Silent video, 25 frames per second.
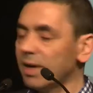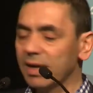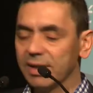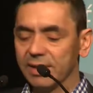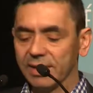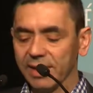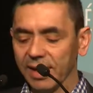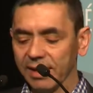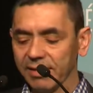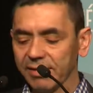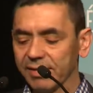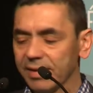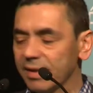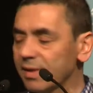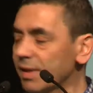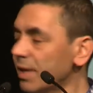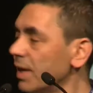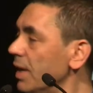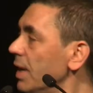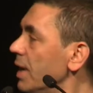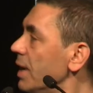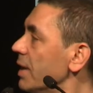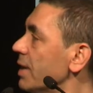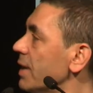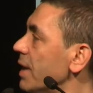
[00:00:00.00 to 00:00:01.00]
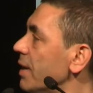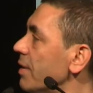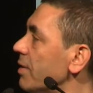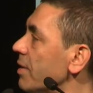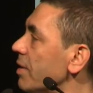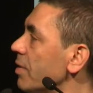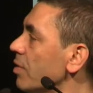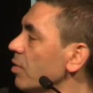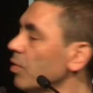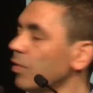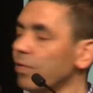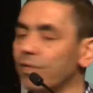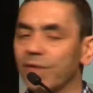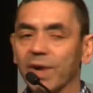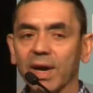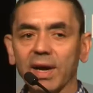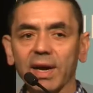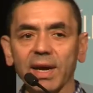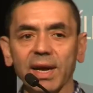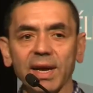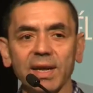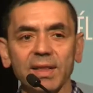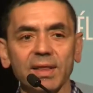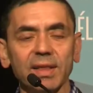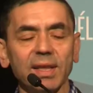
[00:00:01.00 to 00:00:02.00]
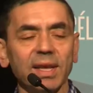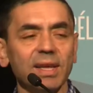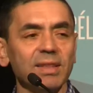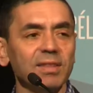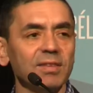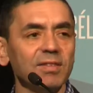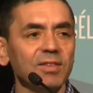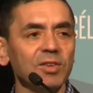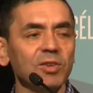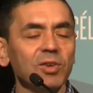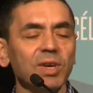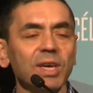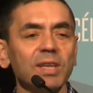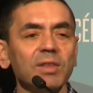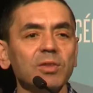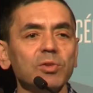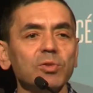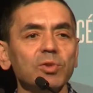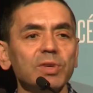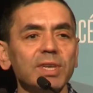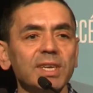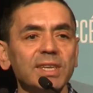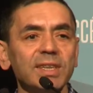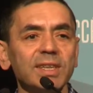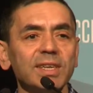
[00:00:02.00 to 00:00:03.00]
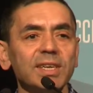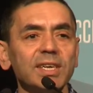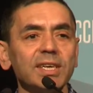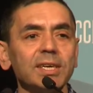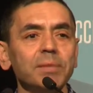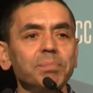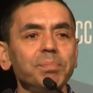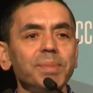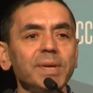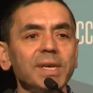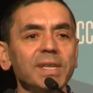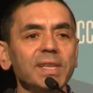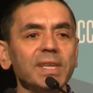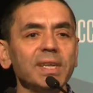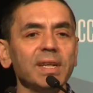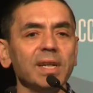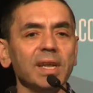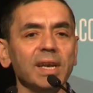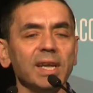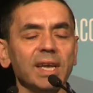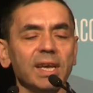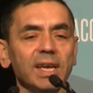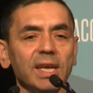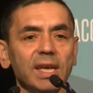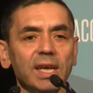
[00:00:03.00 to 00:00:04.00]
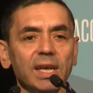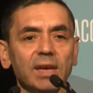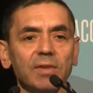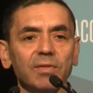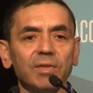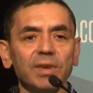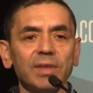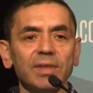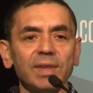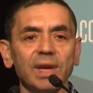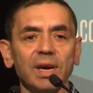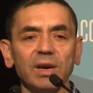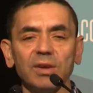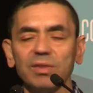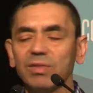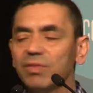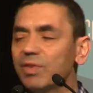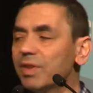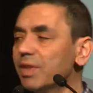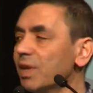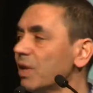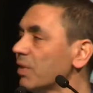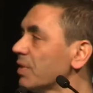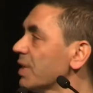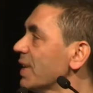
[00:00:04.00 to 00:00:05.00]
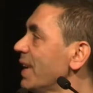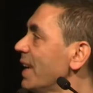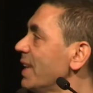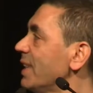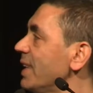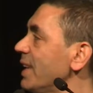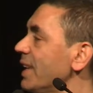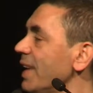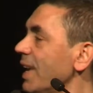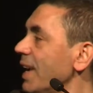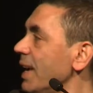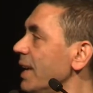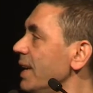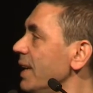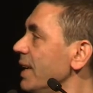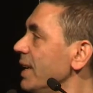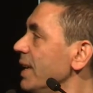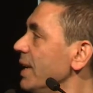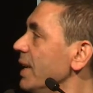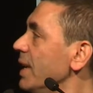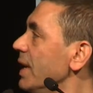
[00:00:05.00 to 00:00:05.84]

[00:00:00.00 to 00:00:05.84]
tested so far, and you can do that repeatedly without getting any